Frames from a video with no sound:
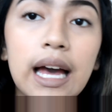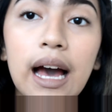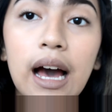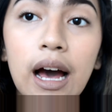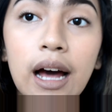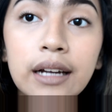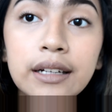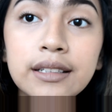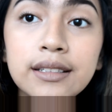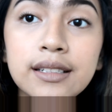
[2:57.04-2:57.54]

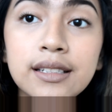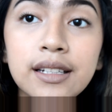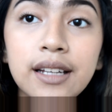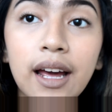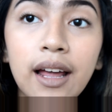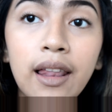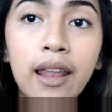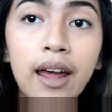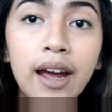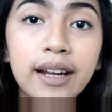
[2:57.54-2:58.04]
Honestly,
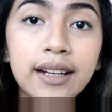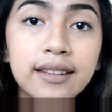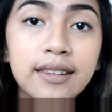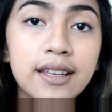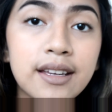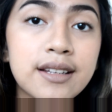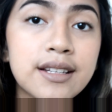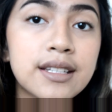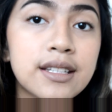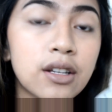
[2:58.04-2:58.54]
I like
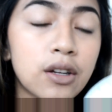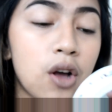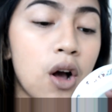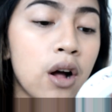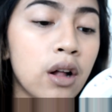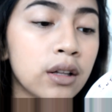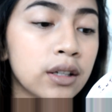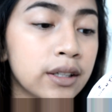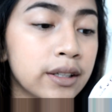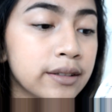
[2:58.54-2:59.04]
this
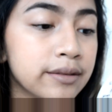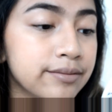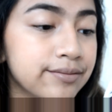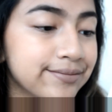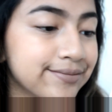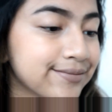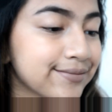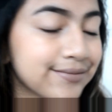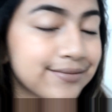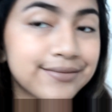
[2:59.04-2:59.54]
color.
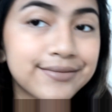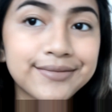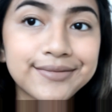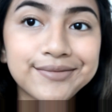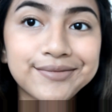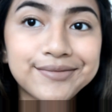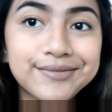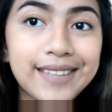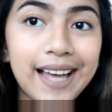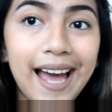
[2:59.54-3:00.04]

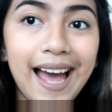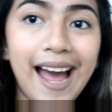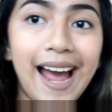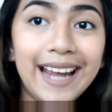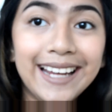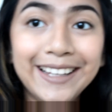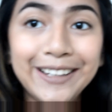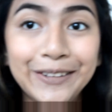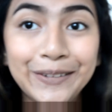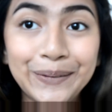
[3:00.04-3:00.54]
I
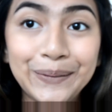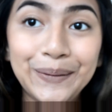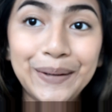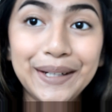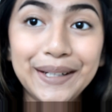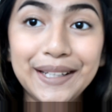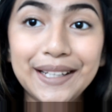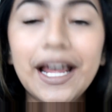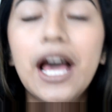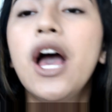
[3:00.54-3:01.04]
can
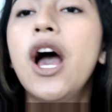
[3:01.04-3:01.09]
rock it.